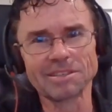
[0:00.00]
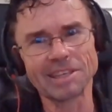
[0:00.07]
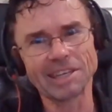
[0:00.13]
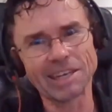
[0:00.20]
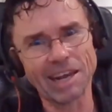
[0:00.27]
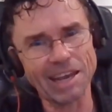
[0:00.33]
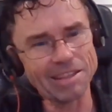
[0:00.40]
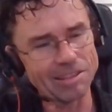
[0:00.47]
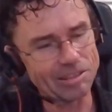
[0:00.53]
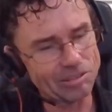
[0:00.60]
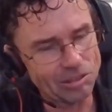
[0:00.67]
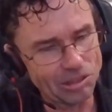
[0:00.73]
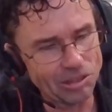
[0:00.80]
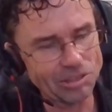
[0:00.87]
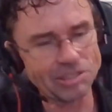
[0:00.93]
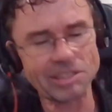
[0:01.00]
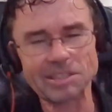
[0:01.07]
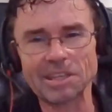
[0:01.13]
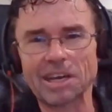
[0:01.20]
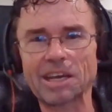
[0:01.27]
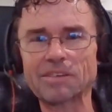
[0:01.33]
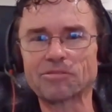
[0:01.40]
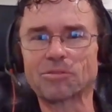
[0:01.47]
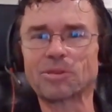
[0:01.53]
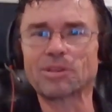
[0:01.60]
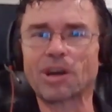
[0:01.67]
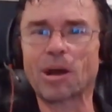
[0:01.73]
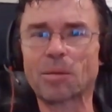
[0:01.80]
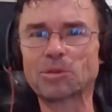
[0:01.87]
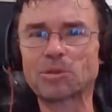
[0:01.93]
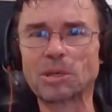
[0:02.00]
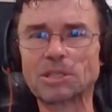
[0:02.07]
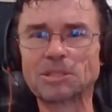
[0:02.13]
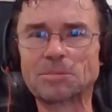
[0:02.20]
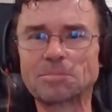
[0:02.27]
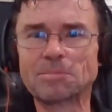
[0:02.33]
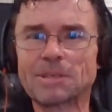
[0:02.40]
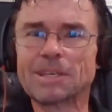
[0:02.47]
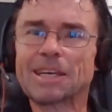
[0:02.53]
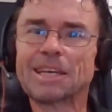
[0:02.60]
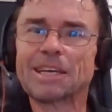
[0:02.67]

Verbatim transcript: the guy that looks at life with optimism.